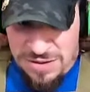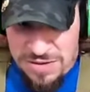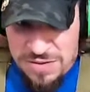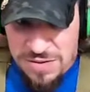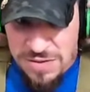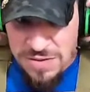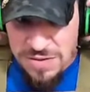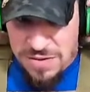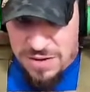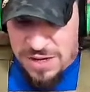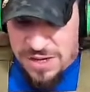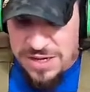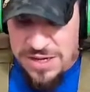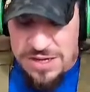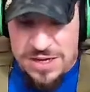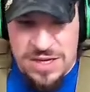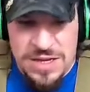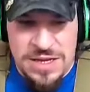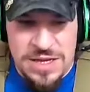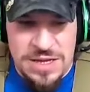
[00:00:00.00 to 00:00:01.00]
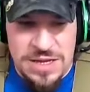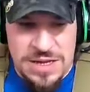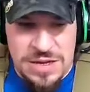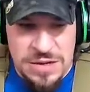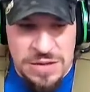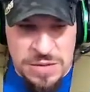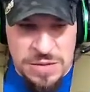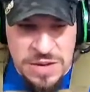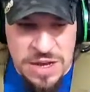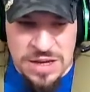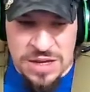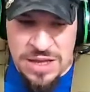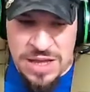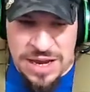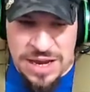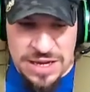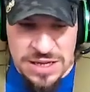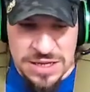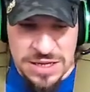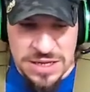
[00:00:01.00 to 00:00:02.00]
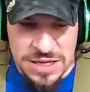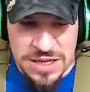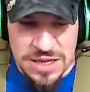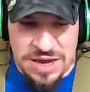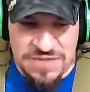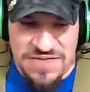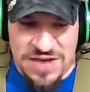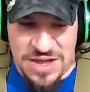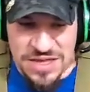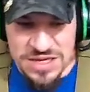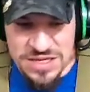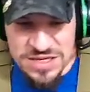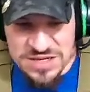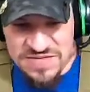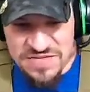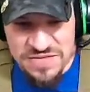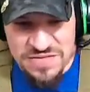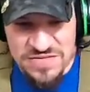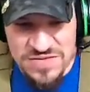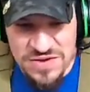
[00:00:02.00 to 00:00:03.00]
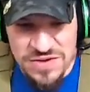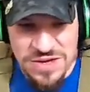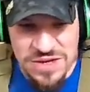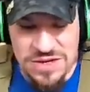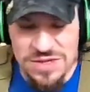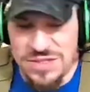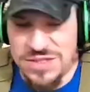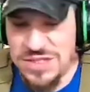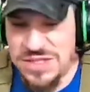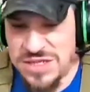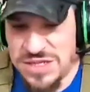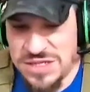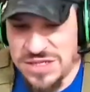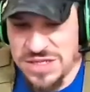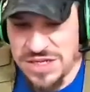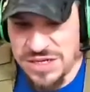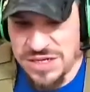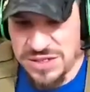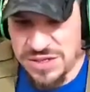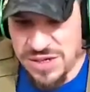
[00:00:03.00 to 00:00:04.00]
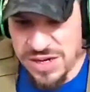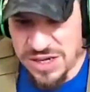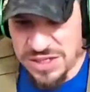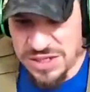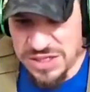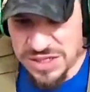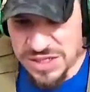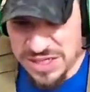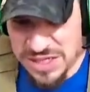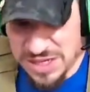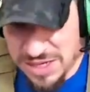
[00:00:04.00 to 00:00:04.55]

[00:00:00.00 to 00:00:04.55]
Right. I'm not gonna lie. I've had these for a few years. These things are actually